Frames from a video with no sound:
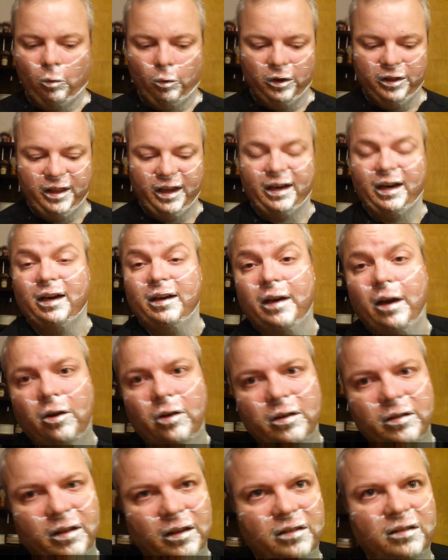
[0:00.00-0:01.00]
One thing I
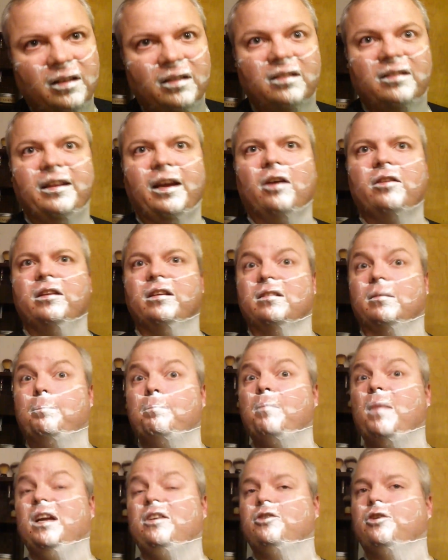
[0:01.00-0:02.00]
noticed is that stealth is
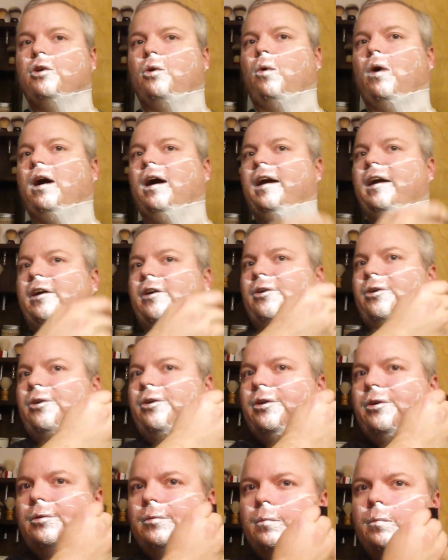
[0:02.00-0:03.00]
much
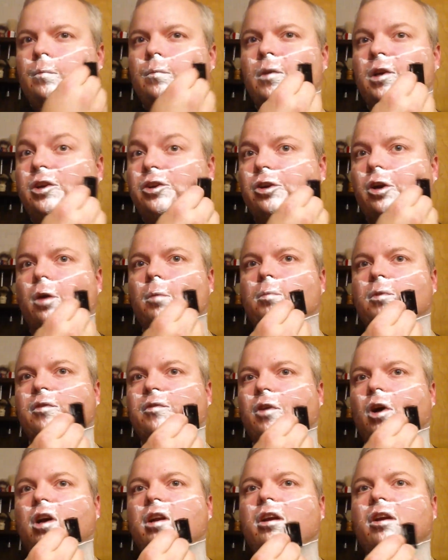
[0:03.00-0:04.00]
quieter in terms
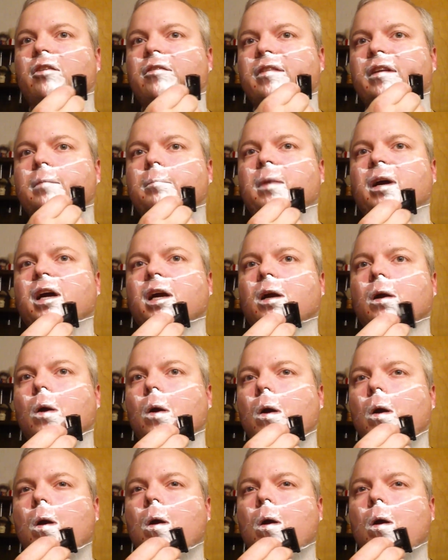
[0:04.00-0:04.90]
of audio feedback.